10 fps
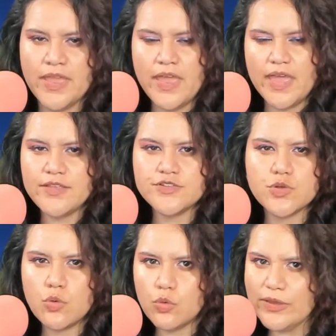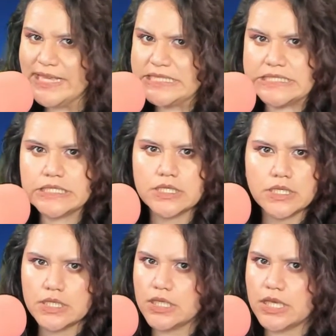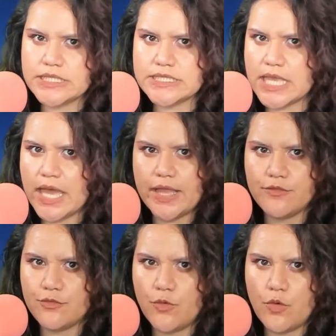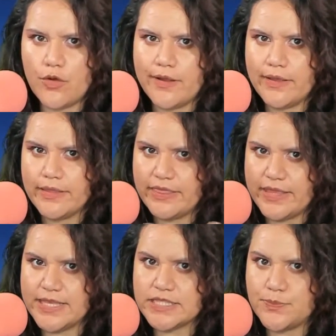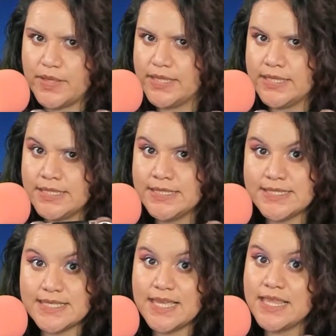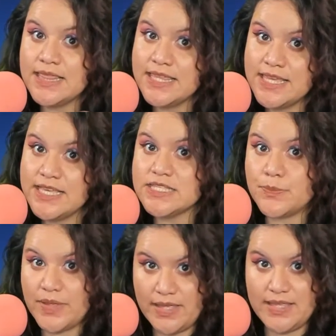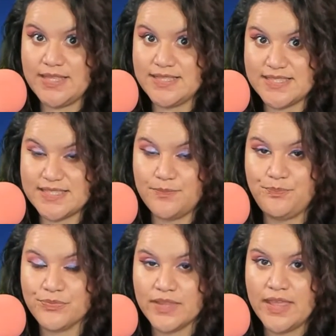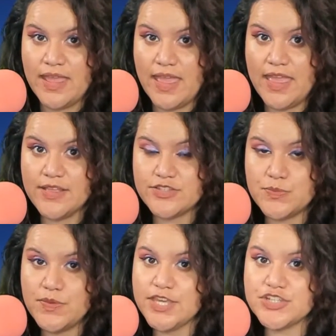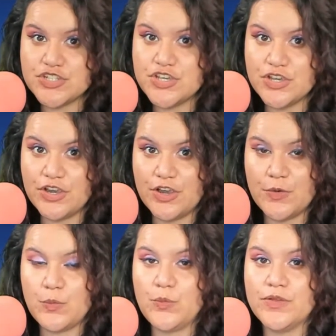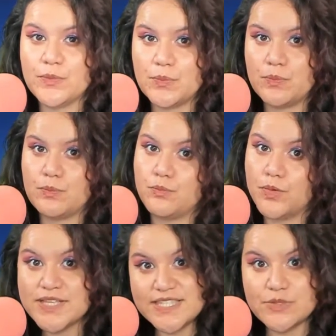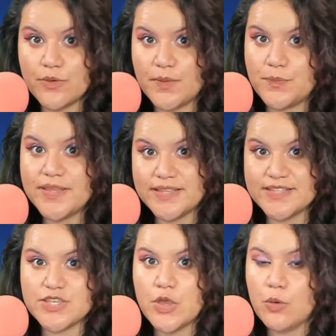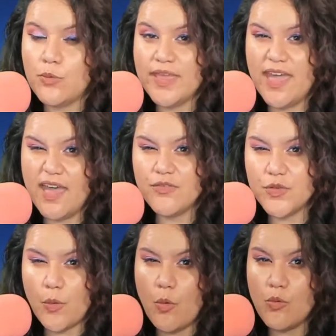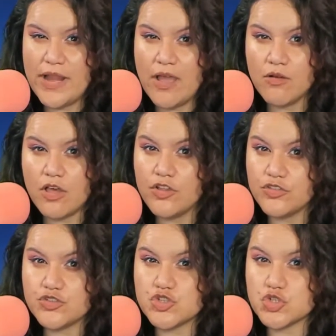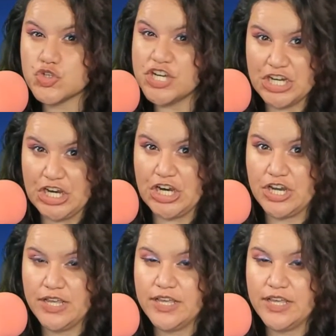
And there's always aside for these buttons and these buttons. And to make sure we're pressing the right buttons, we have to hold down on the trigger.